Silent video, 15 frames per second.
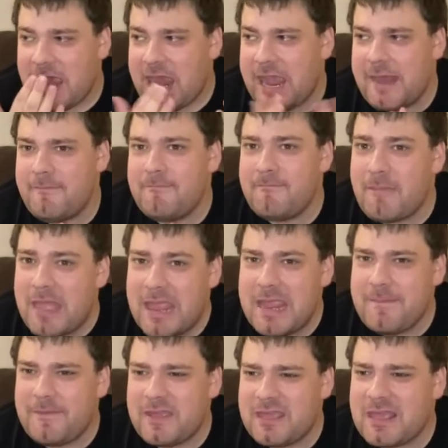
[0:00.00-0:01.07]
and
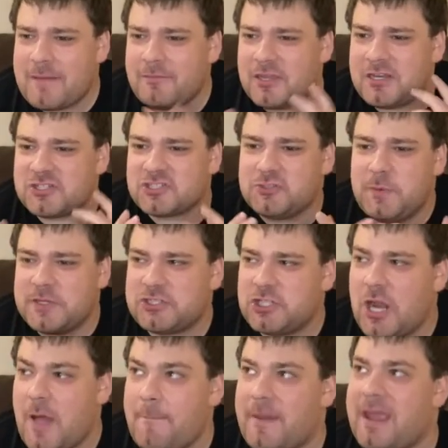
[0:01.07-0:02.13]
maybe I'm going to switch
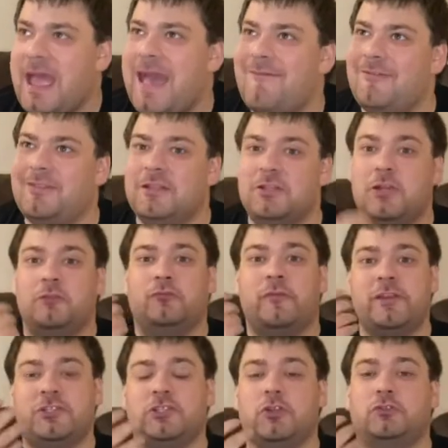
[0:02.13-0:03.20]
it up by having the
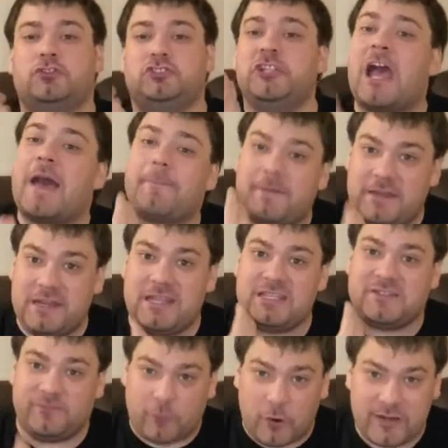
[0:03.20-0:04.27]
original
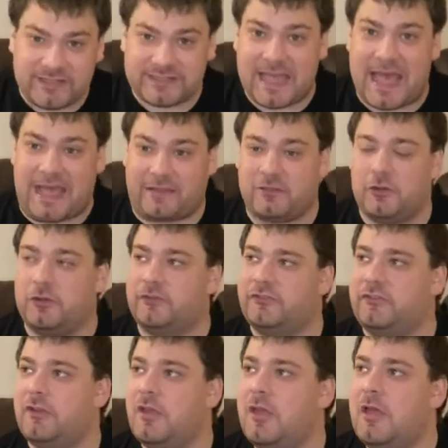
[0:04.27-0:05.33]
Japanese voice actors,